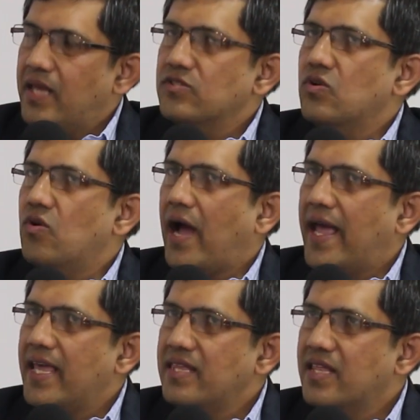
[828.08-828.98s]
Yeah, so
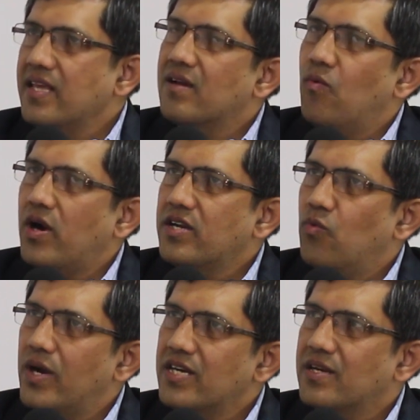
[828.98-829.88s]
I think what
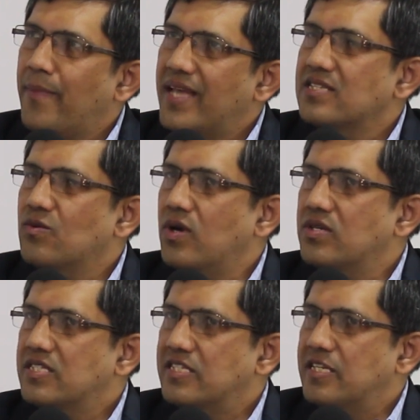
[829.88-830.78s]
worked best
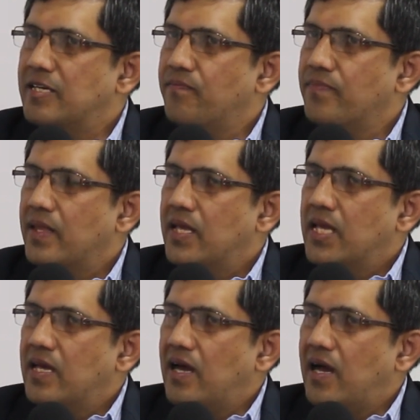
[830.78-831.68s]
was
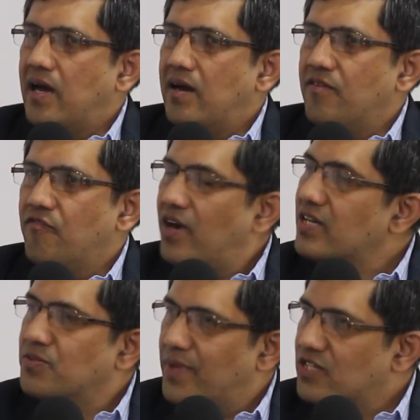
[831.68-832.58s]

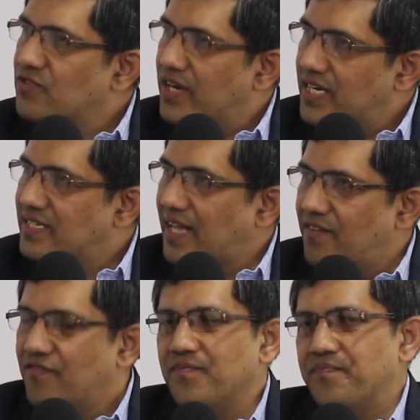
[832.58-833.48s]
work speaks for
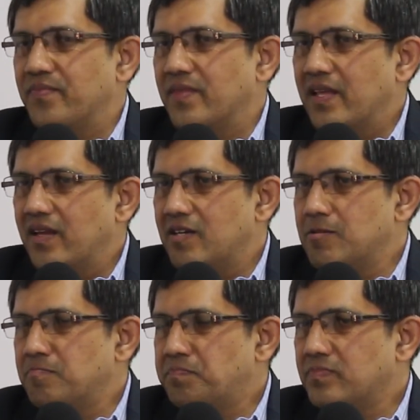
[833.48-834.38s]
itself.
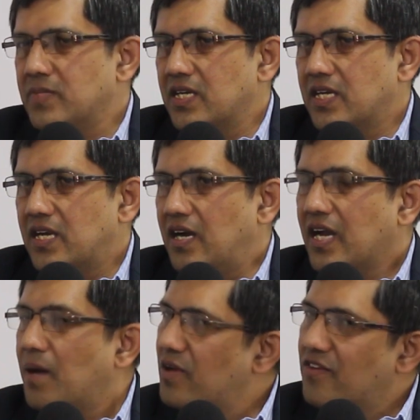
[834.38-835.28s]
A
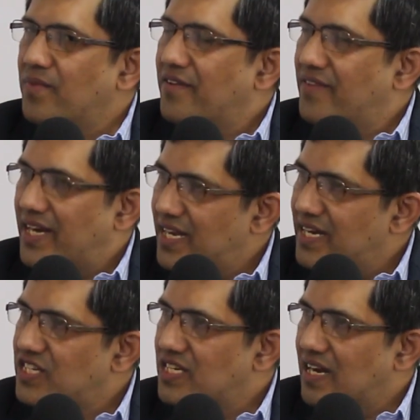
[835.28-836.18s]
couple of my very
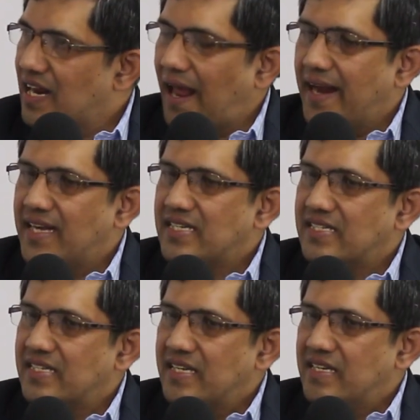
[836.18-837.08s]
initial clients,